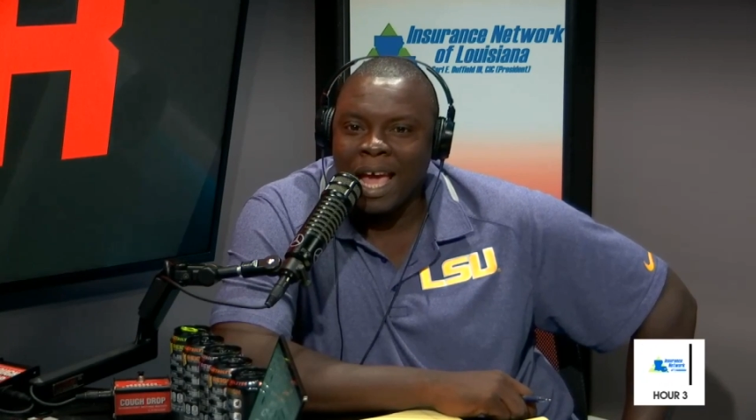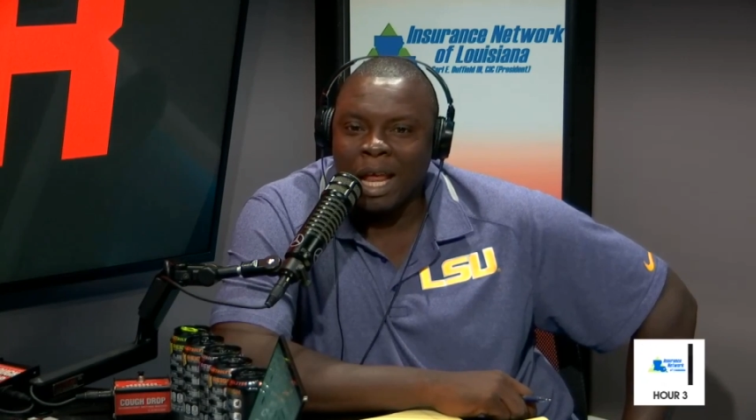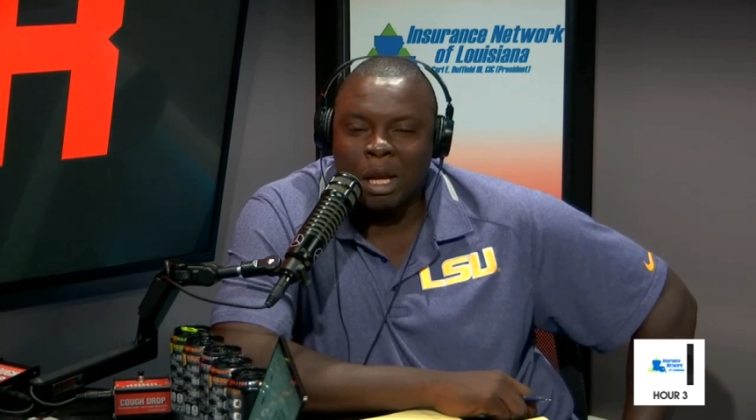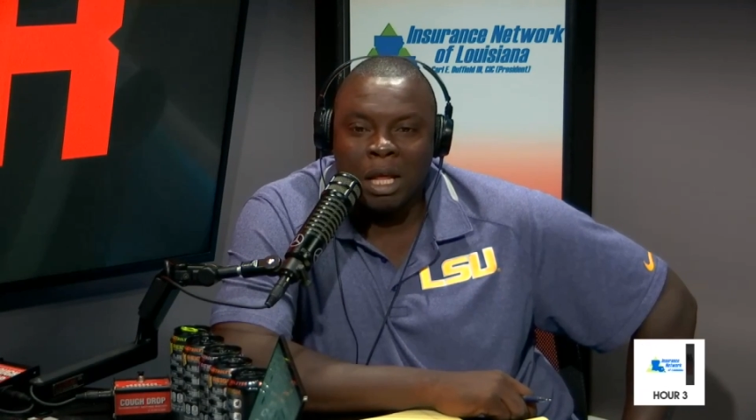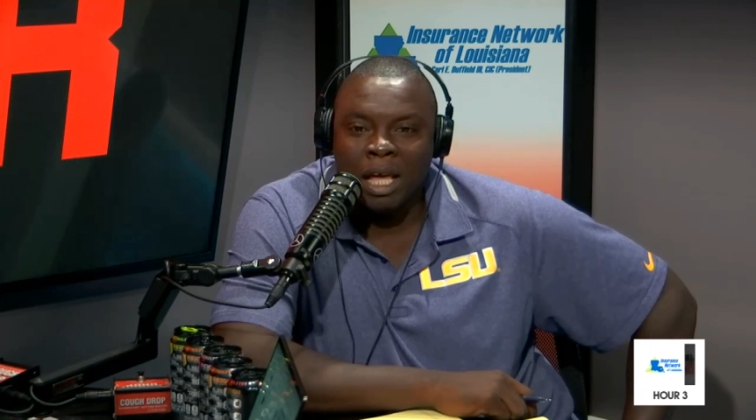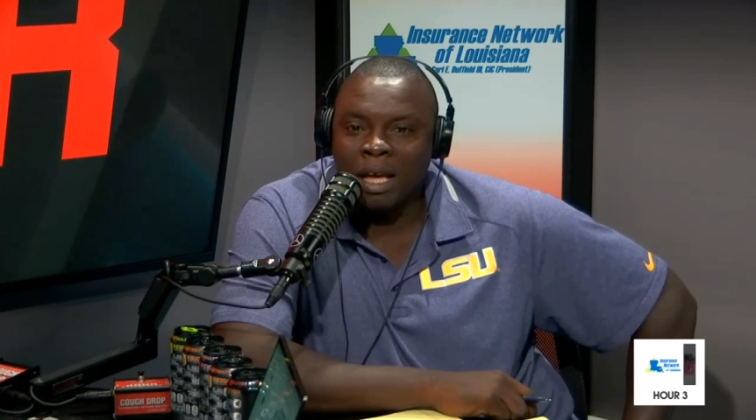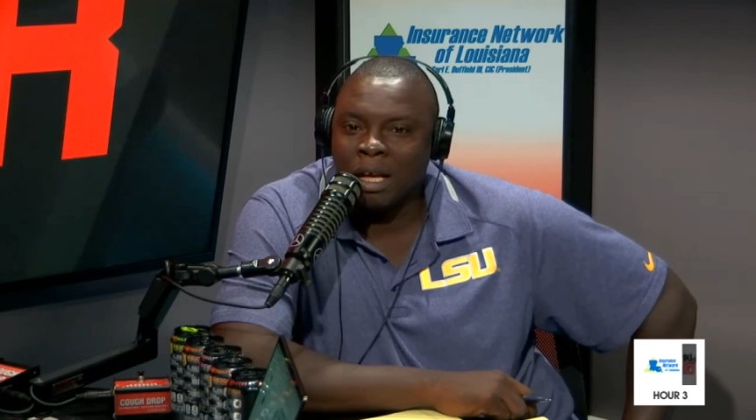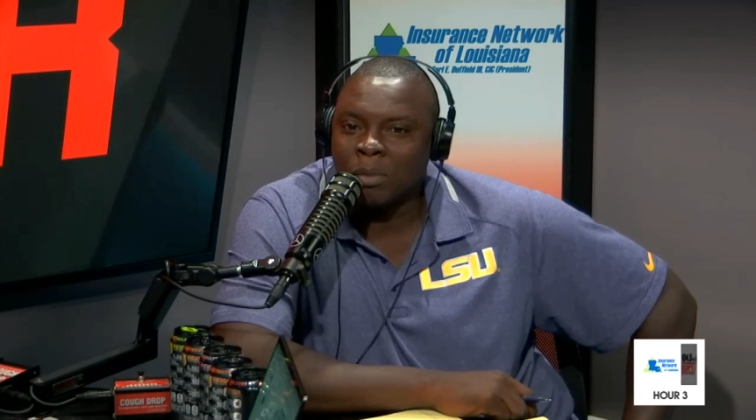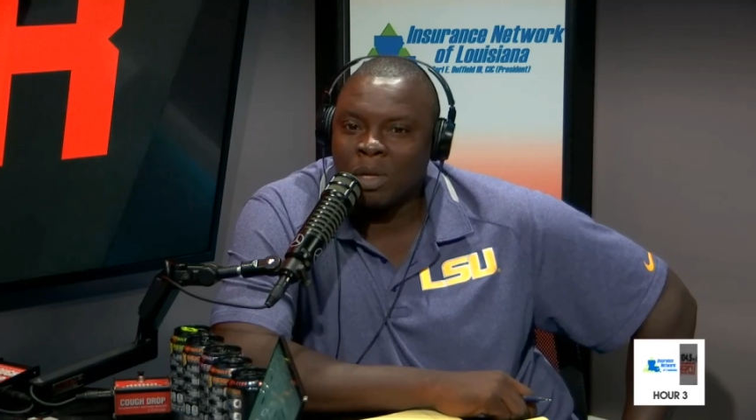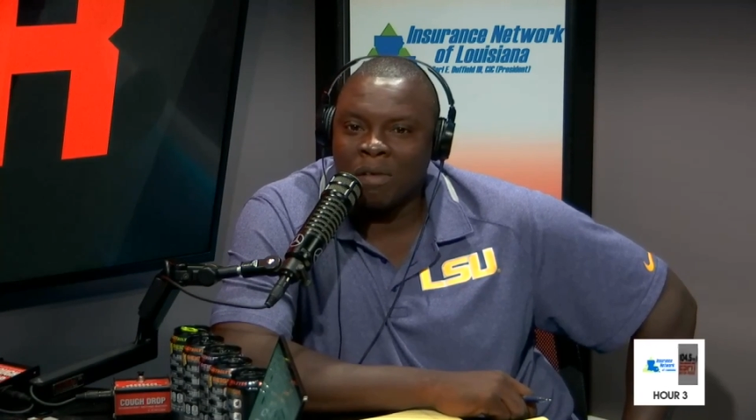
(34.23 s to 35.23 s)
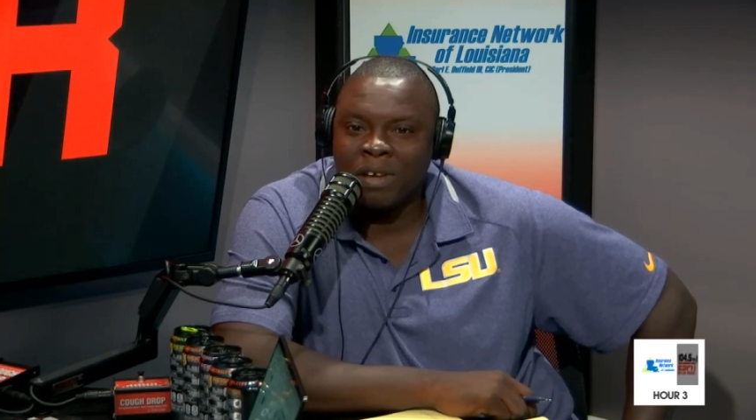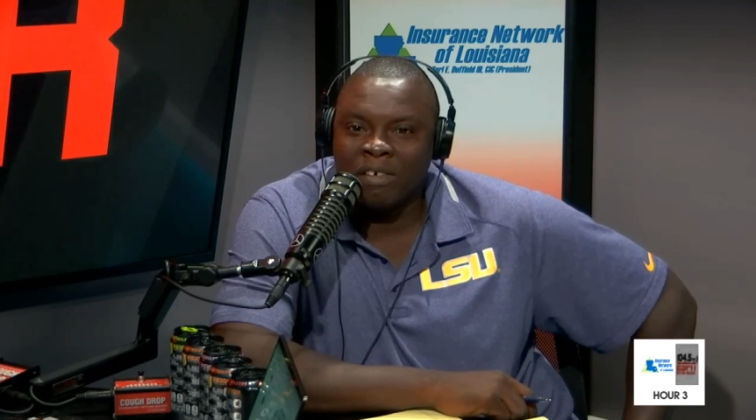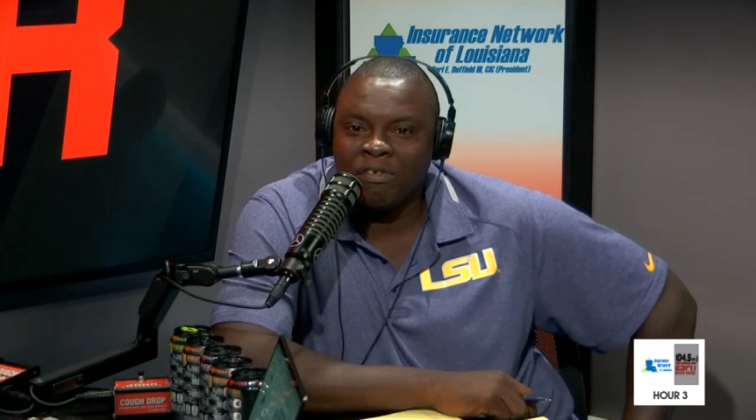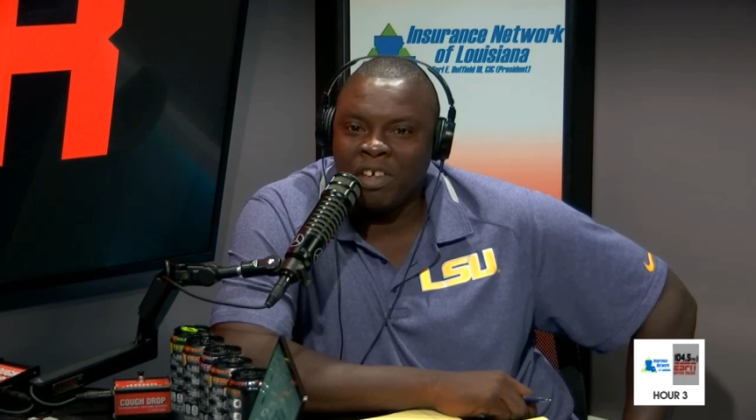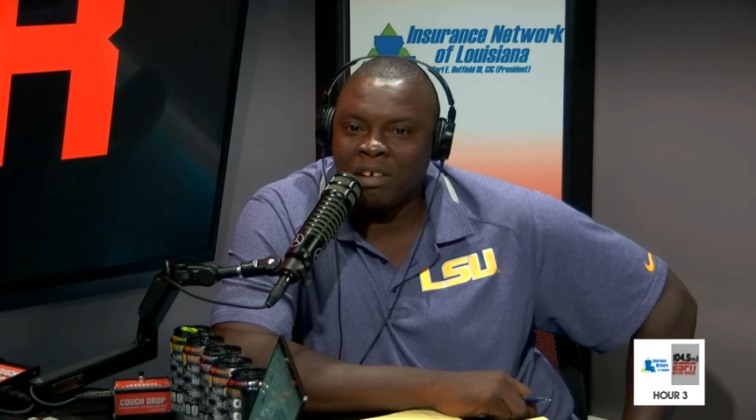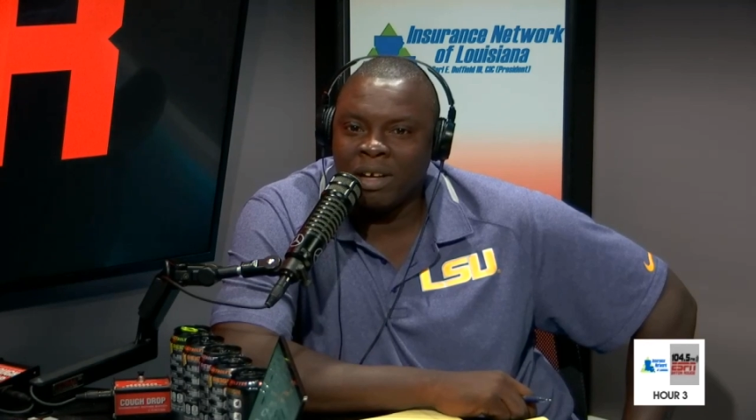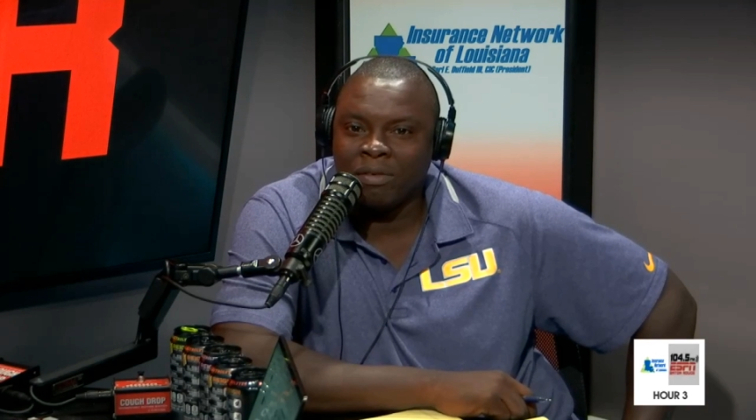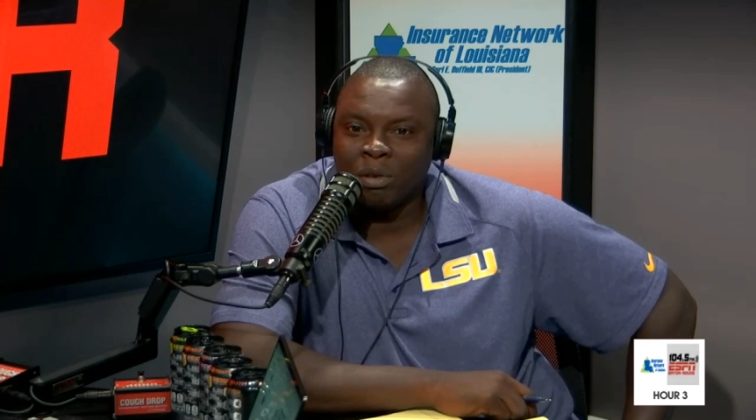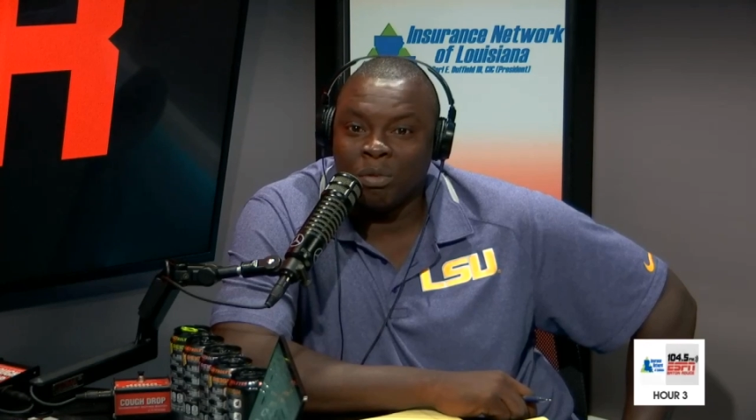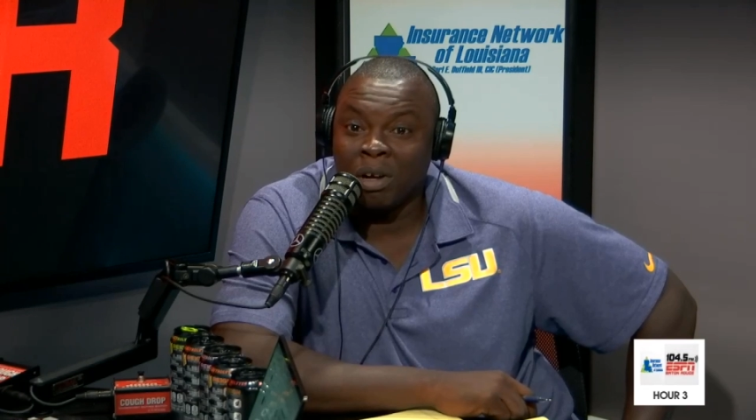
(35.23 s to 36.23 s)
And he comes off that field after